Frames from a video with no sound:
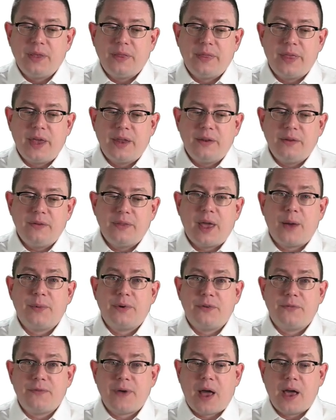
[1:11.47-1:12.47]
Then that
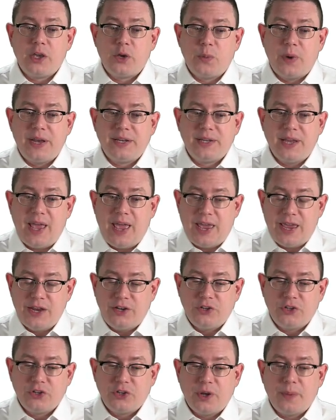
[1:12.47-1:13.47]
would evaluate to
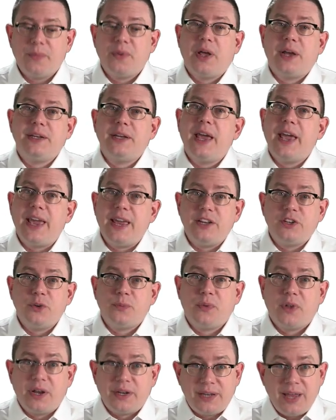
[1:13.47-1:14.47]
h applied to h
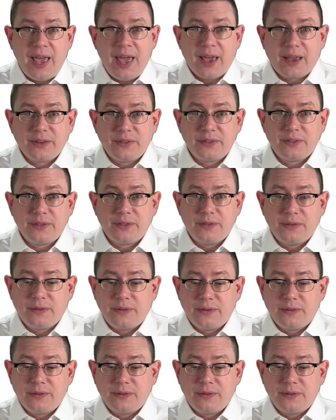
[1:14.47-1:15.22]
applied to x.